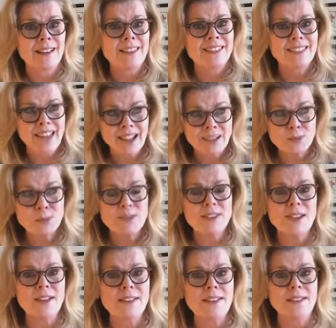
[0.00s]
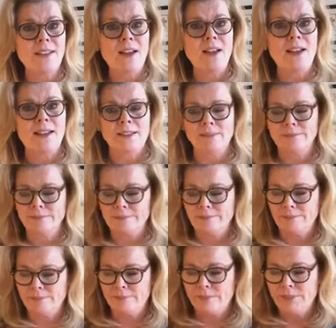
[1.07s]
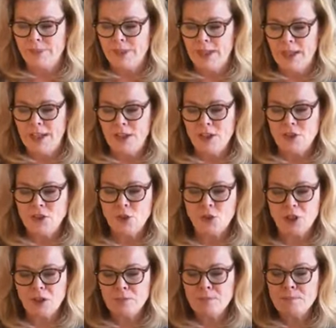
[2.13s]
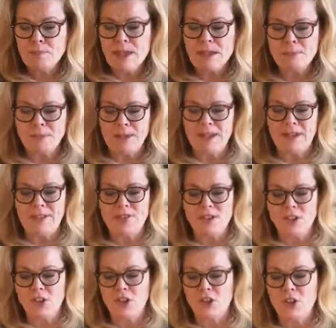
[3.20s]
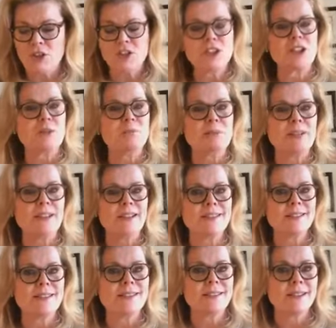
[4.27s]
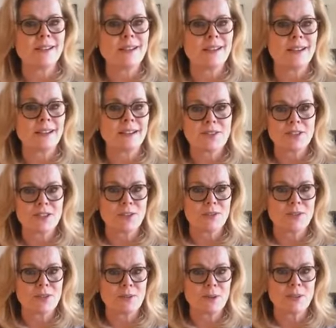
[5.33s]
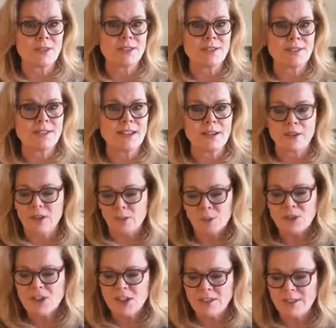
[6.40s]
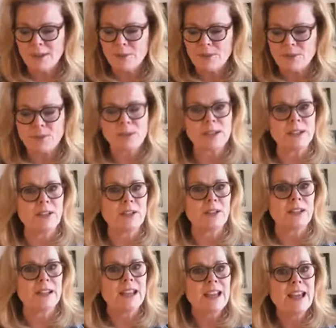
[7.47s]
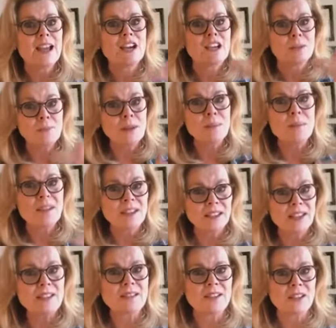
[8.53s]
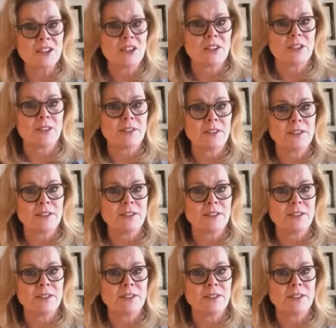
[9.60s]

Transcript: That's what's on the line. So commitment is the cure to complacency and excuse. I wrote this down, which I thought was really good. Commitment is the cure.